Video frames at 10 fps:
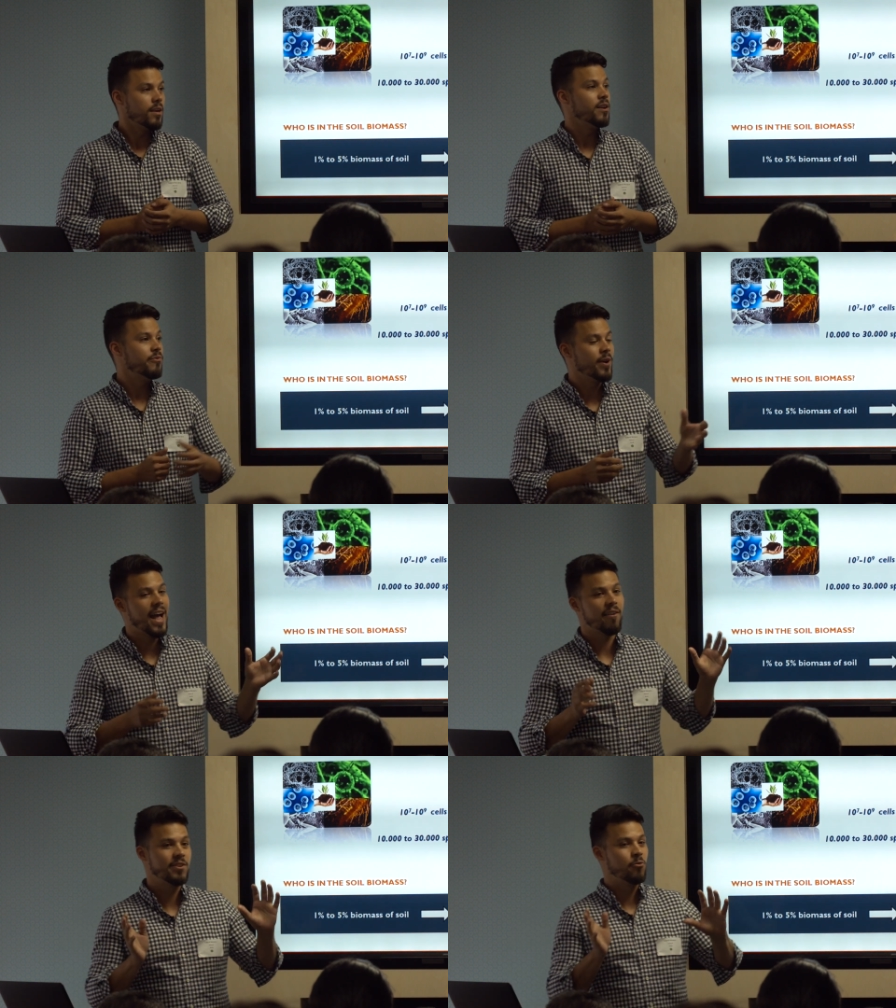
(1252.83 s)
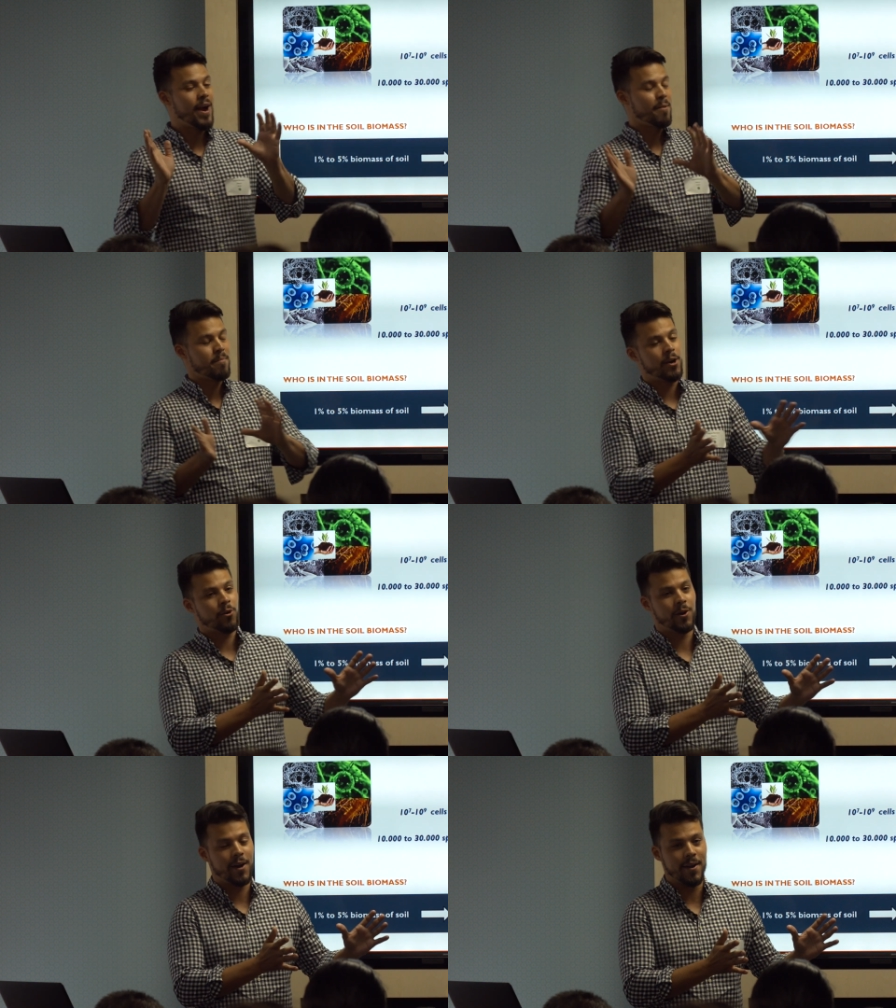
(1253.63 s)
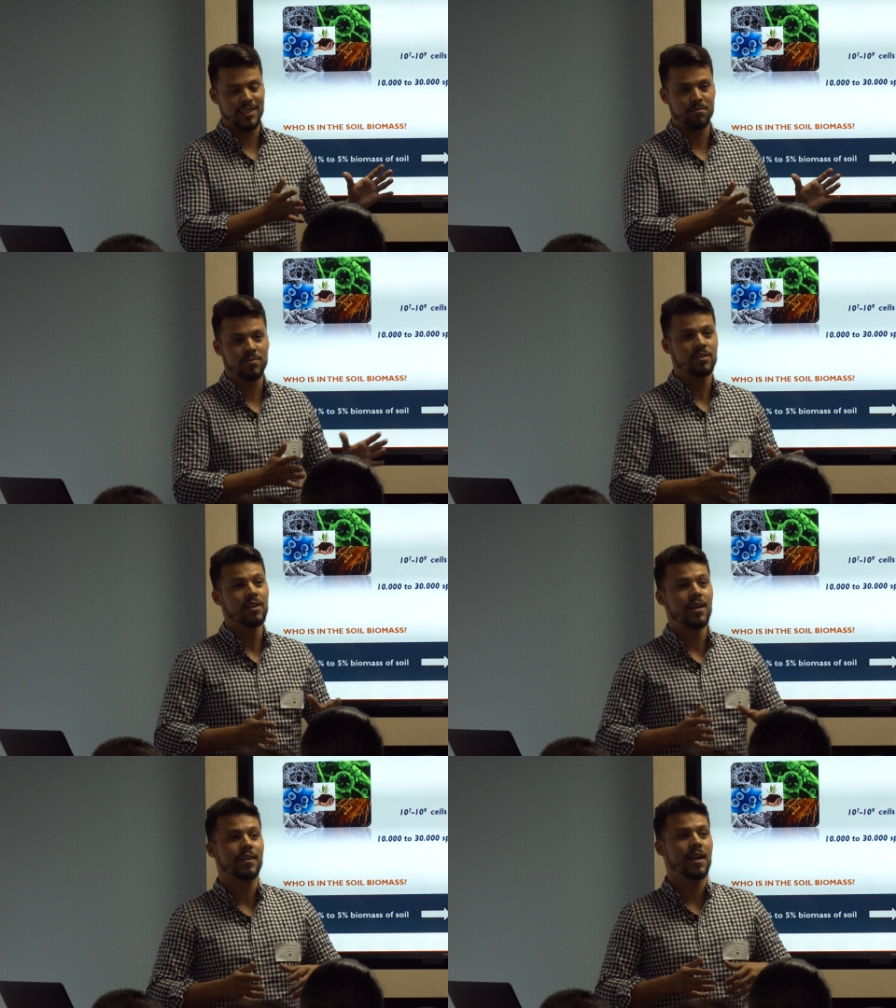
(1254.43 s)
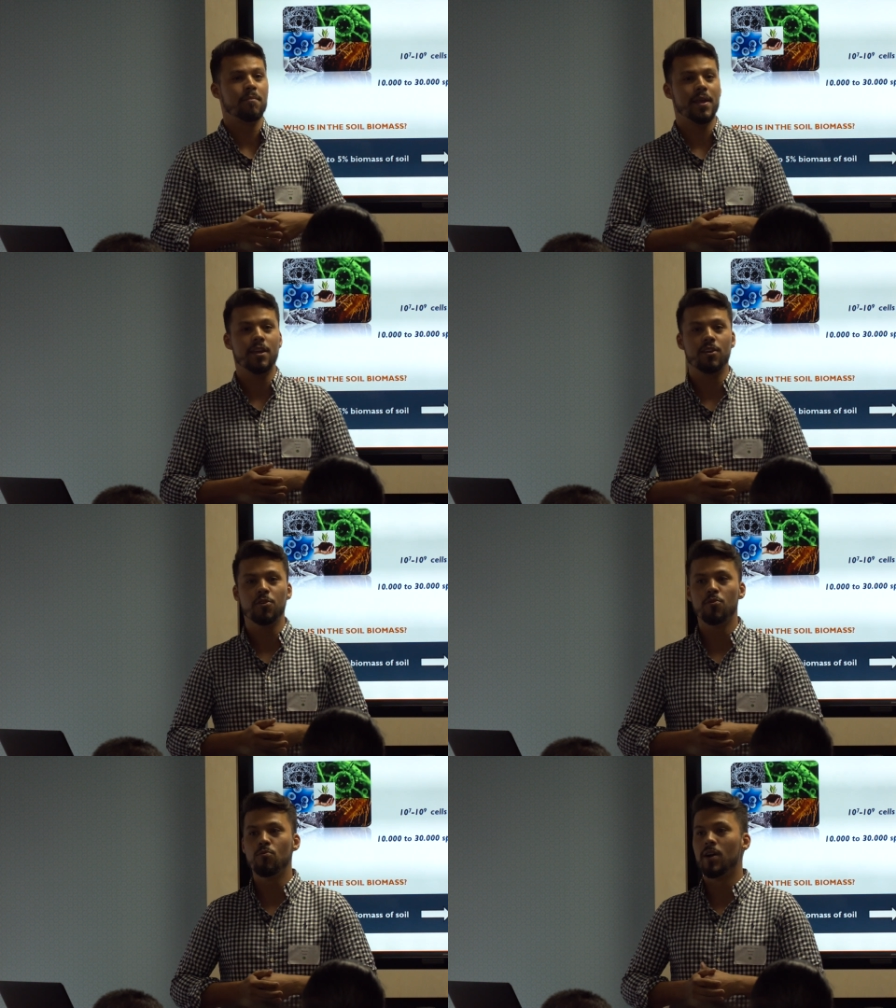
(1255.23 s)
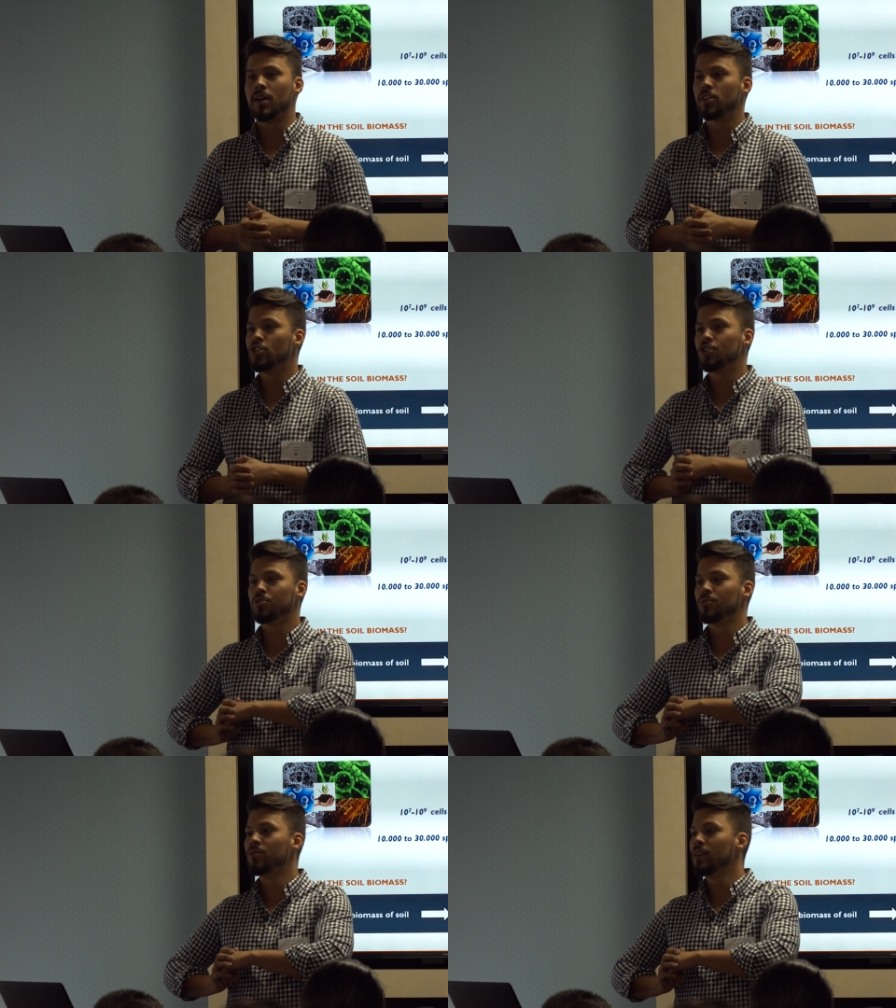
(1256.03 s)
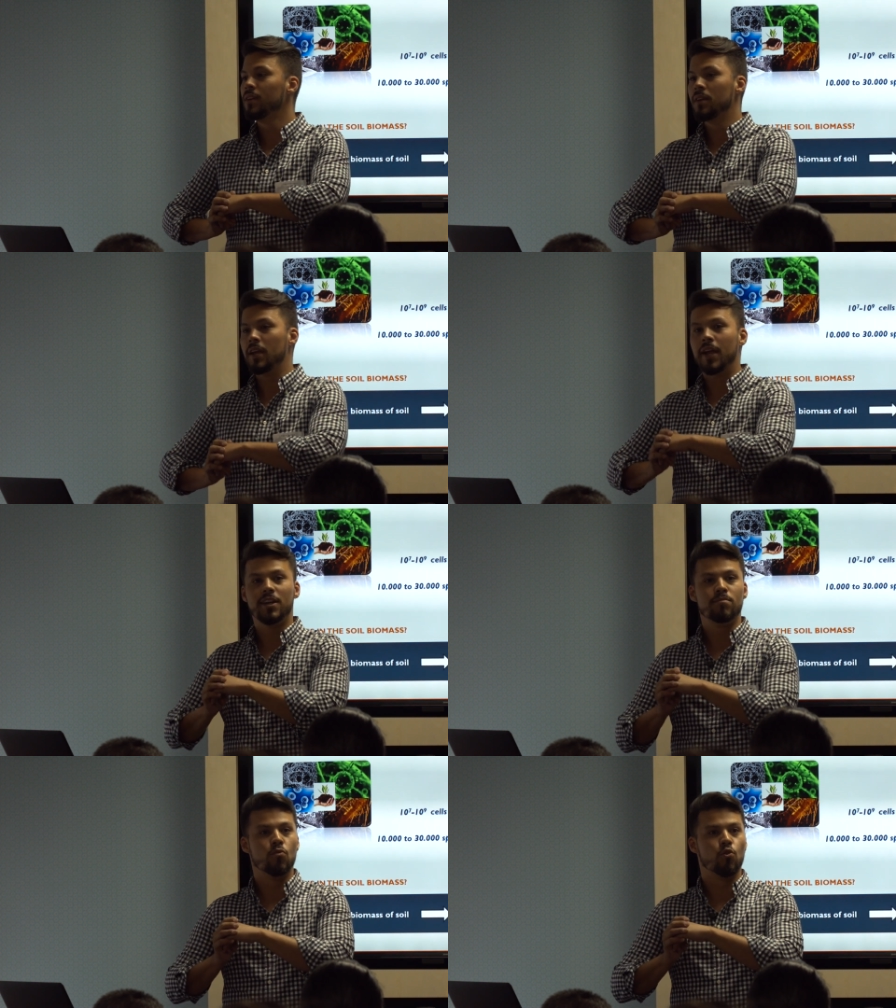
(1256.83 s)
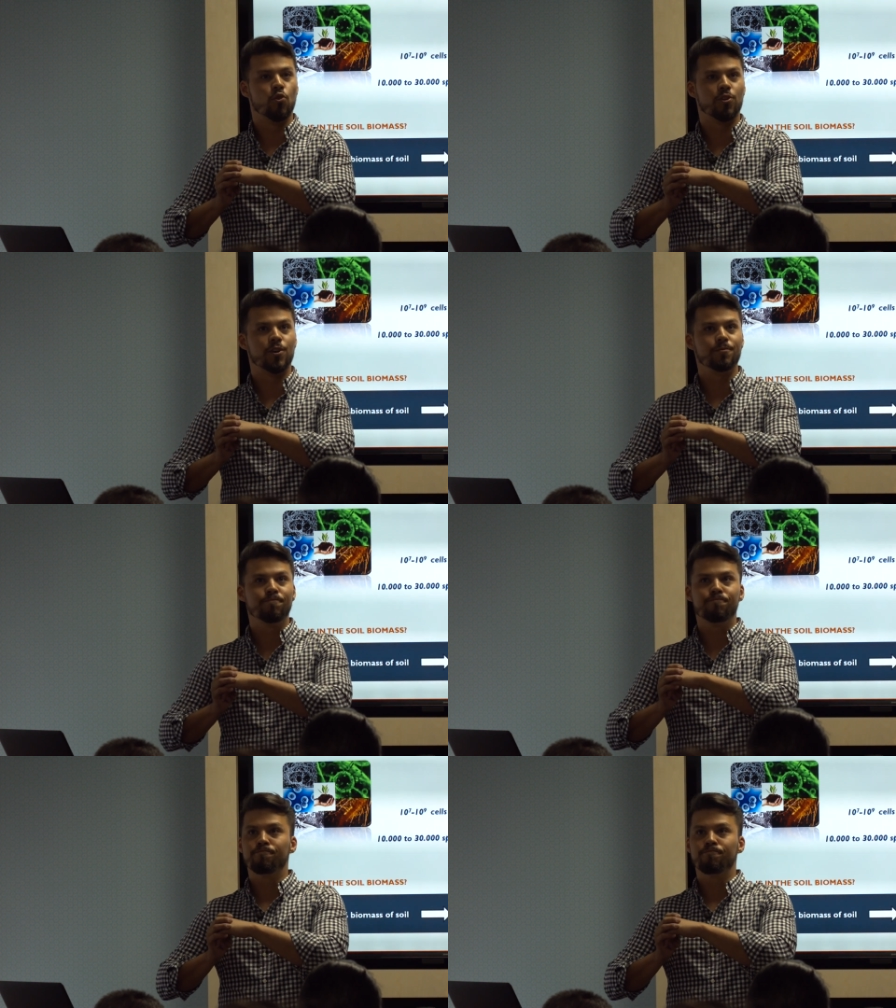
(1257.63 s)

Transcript: if you have the right microorganisms, it can make you want to eat more